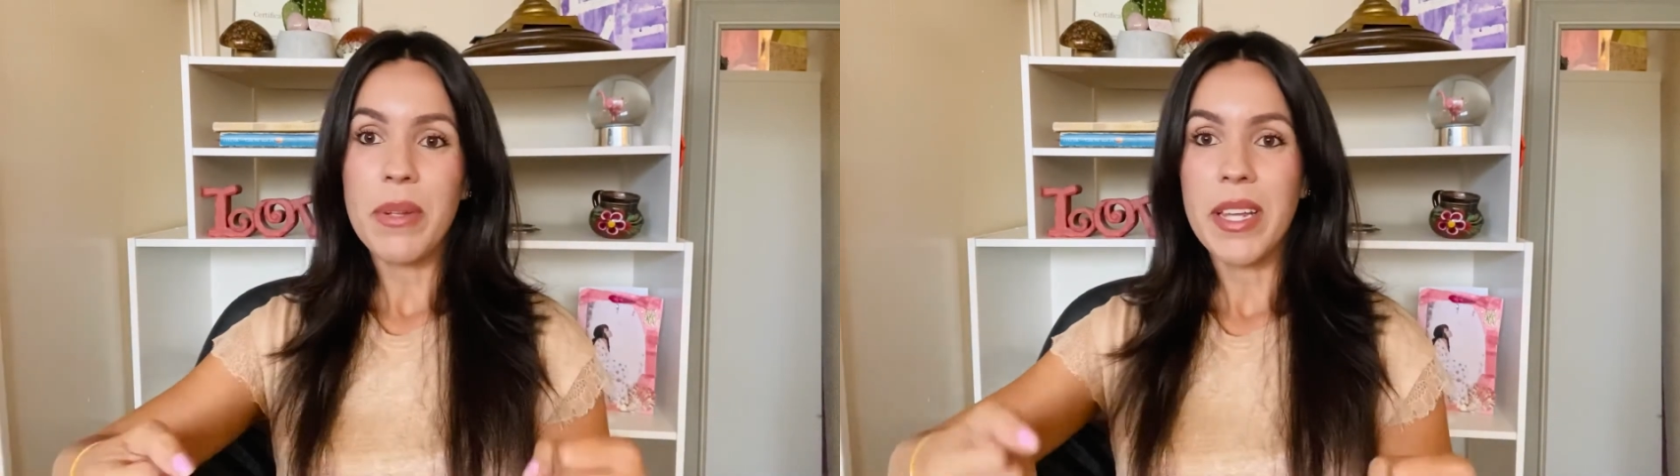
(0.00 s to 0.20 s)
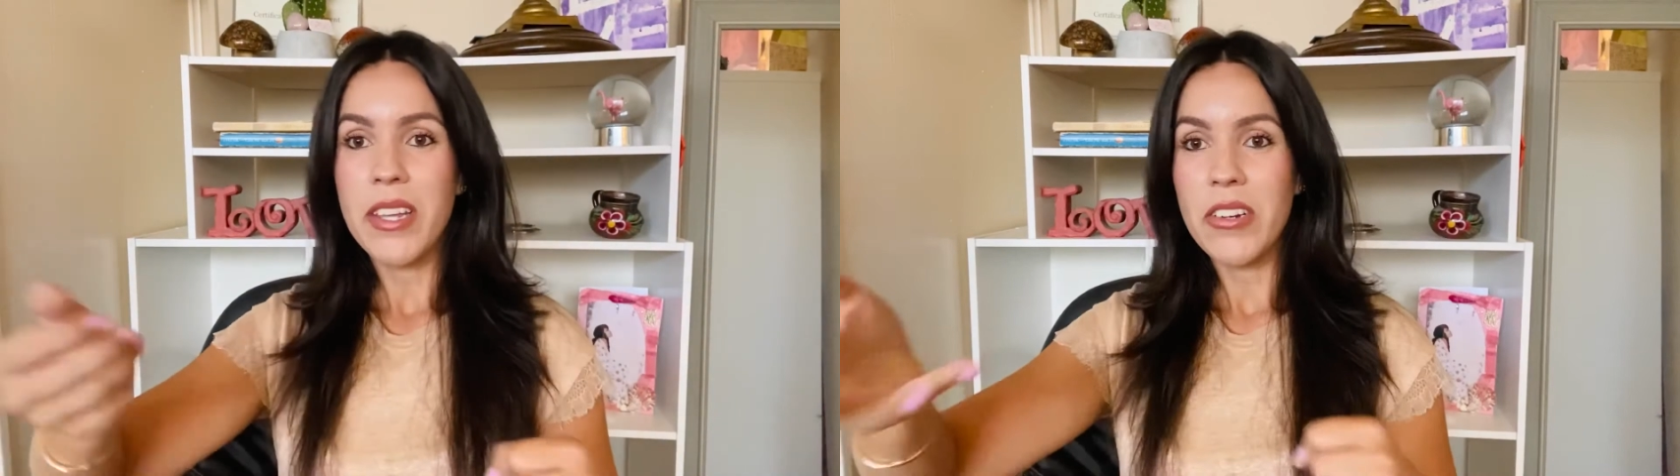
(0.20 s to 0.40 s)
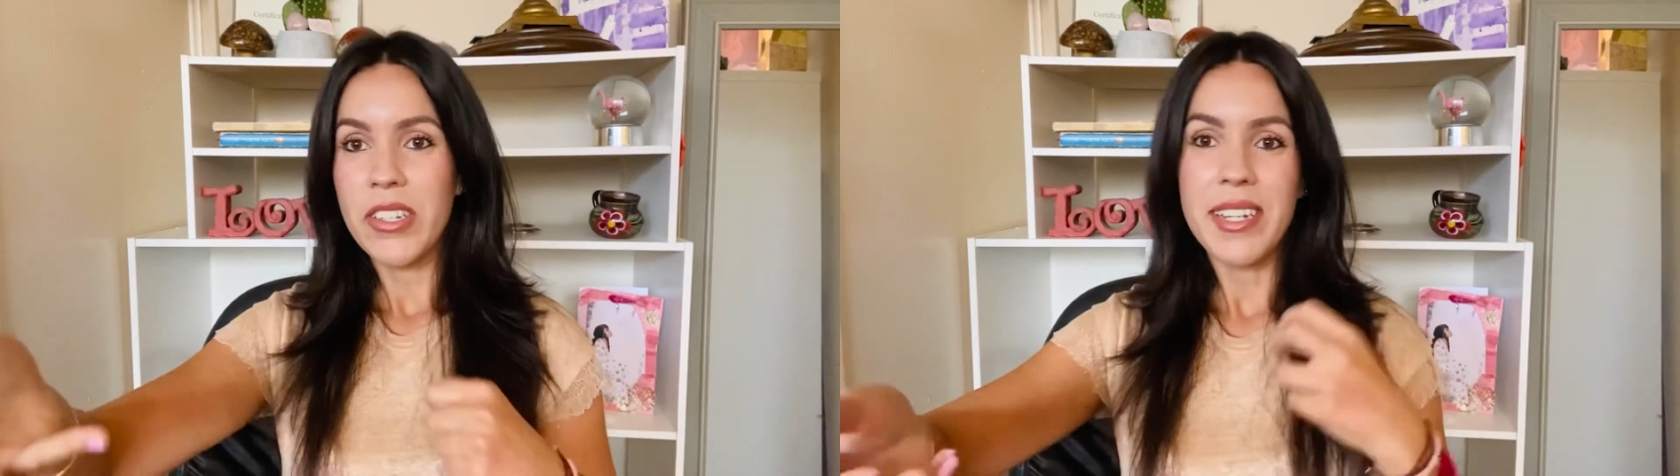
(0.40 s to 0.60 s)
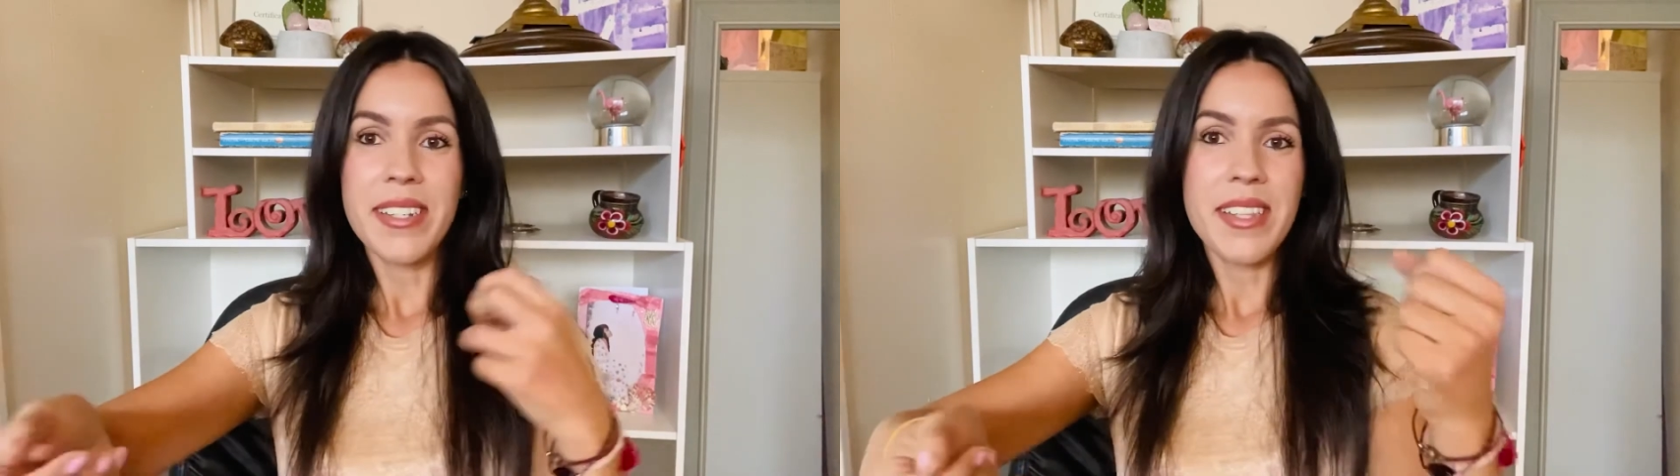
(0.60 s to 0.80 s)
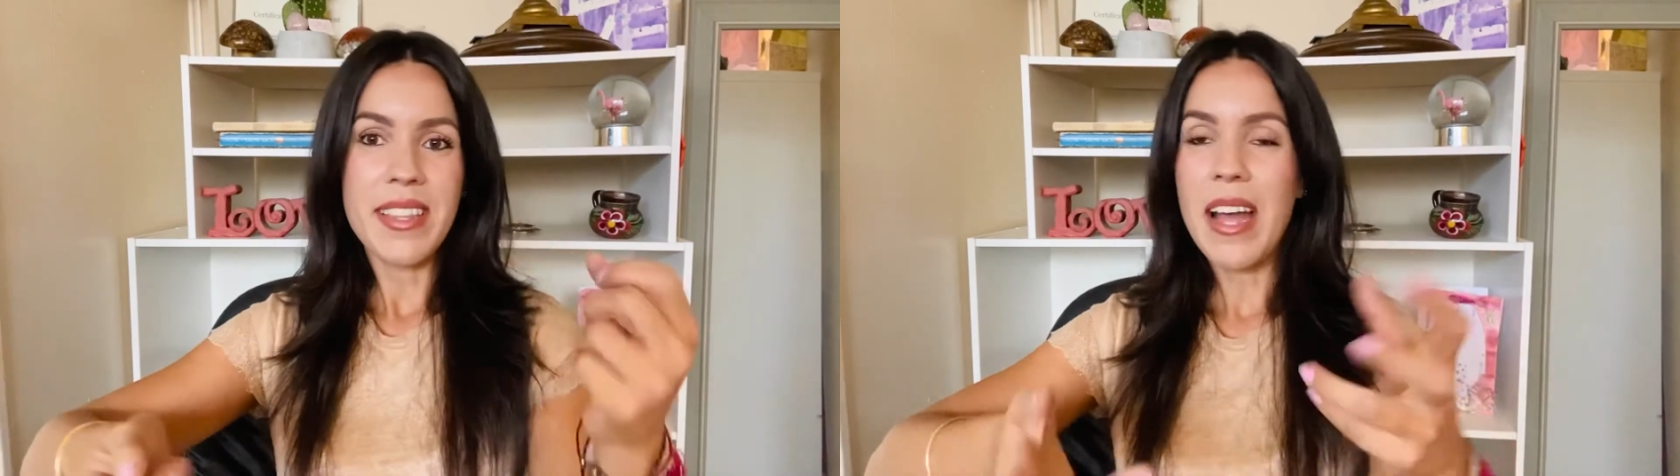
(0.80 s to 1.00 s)
like here's
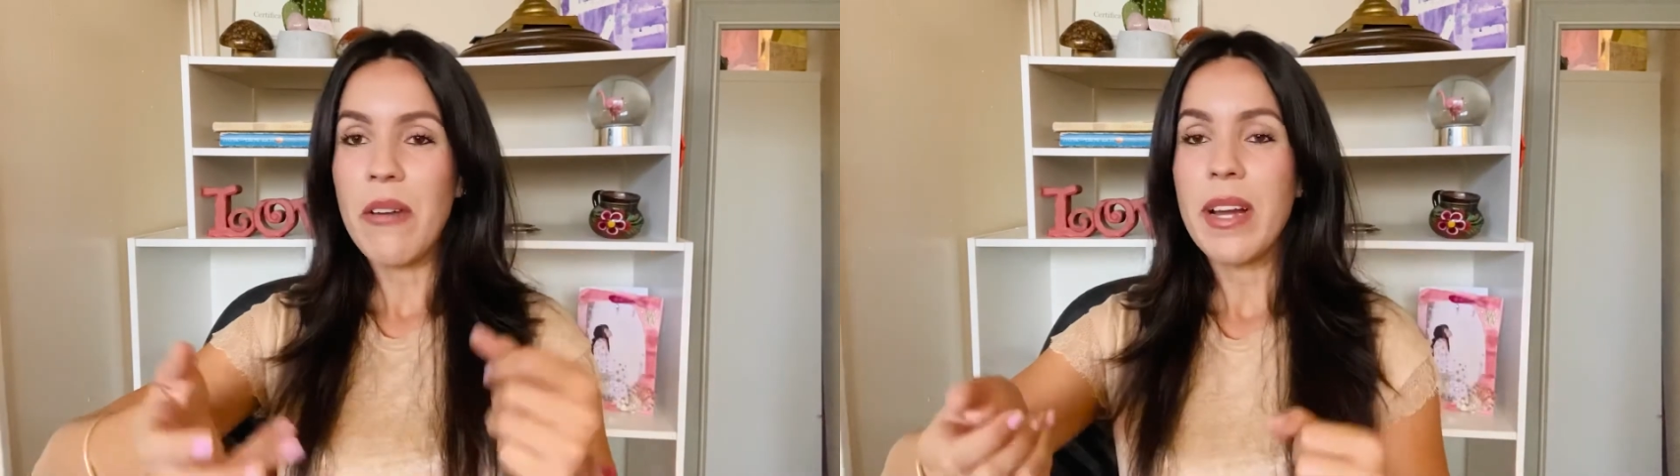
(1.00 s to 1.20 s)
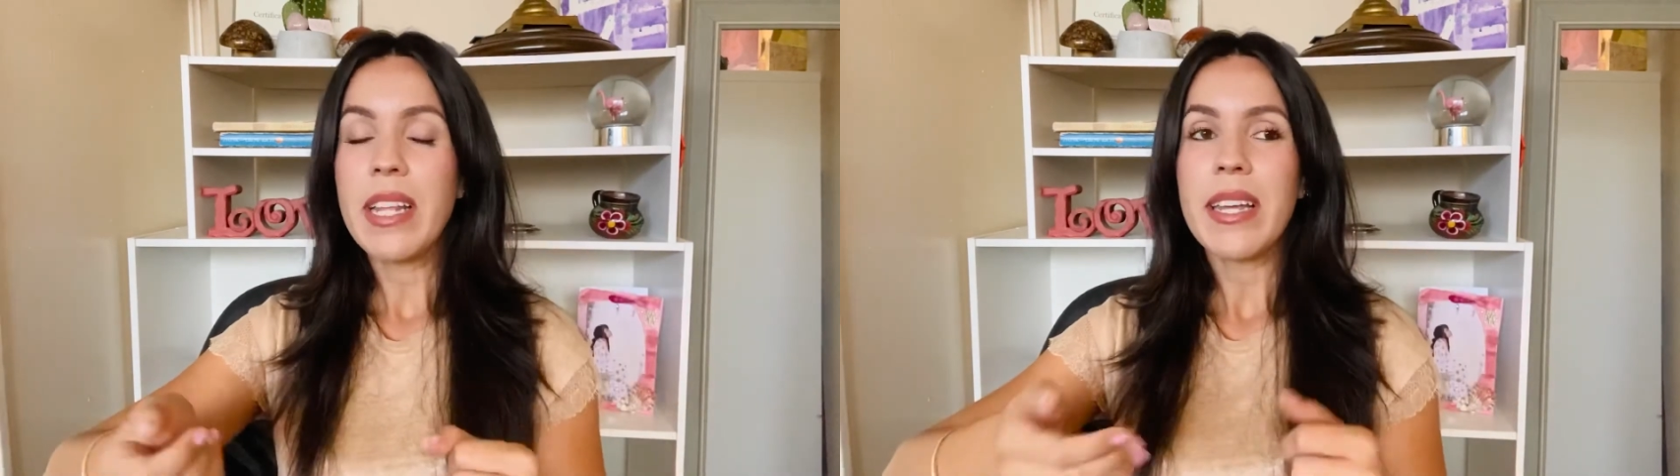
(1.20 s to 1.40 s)
this and that, right?